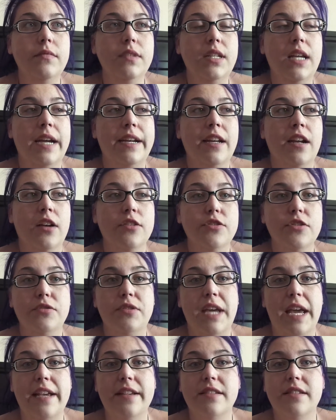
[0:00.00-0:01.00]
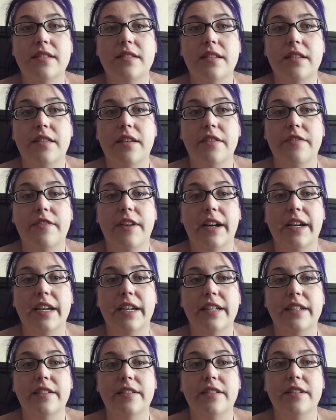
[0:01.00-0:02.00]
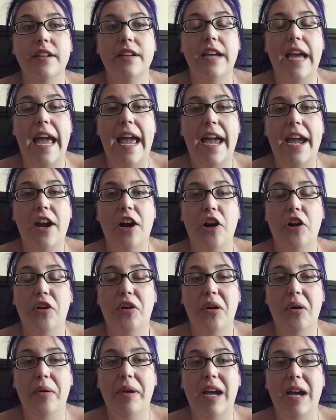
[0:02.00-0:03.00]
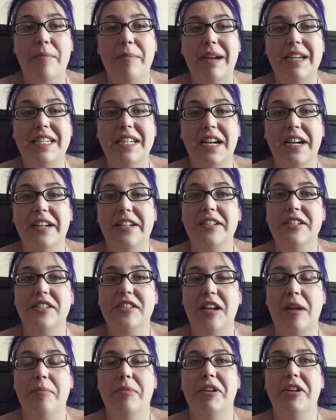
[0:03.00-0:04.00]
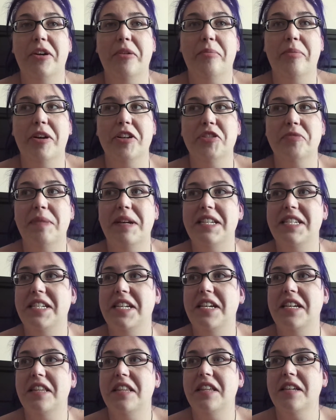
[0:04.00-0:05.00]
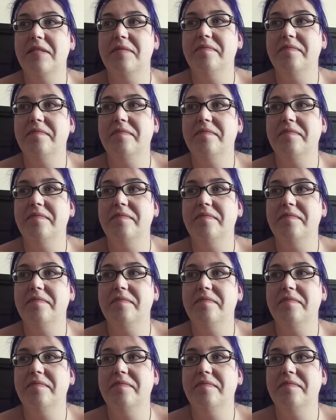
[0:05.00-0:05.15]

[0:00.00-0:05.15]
I can also taste the fucking hair growing on my tongue, so I'm gonna go brush my teeth.